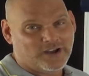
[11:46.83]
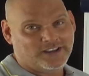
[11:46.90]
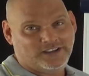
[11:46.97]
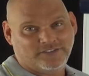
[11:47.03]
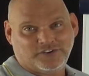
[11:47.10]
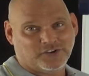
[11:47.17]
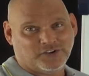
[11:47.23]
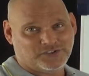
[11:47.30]

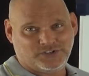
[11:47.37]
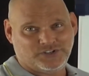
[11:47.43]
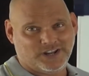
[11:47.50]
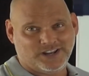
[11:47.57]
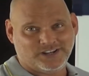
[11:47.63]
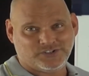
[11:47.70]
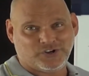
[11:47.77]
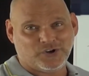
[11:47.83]
you've got to
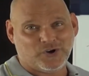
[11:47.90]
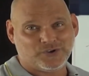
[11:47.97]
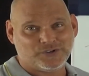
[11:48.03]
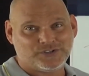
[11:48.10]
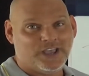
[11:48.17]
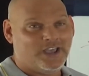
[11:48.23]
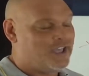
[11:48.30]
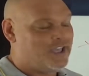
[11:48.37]
change
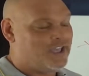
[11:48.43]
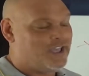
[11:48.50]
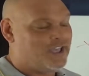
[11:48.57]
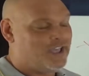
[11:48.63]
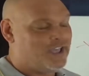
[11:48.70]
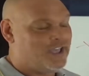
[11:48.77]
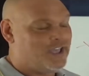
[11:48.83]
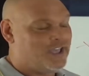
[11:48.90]
course. And
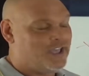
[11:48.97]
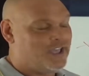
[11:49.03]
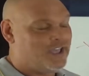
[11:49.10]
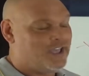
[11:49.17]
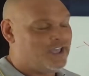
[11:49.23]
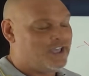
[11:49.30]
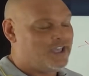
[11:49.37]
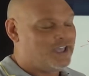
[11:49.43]
I hope
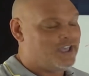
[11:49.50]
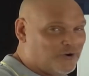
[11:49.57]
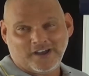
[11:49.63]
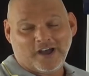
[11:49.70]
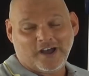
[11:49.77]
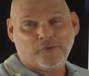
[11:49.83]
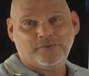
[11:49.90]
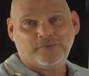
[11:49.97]
you've
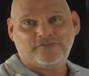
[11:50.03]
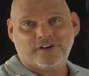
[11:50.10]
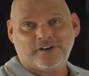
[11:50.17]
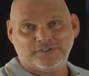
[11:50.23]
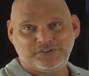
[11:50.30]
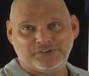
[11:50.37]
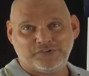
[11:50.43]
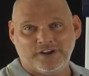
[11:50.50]
found
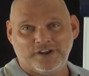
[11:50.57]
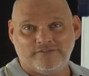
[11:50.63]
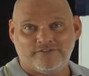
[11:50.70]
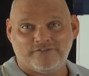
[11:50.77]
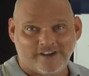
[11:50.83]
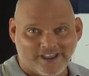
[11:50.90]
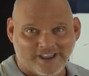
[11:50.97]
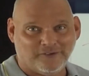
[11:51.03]
this training
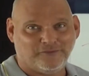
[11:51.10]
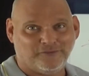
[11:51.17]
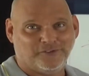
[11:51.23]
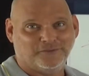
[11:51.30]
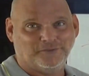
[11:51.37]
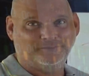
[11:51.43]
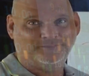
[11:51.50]
very helpful.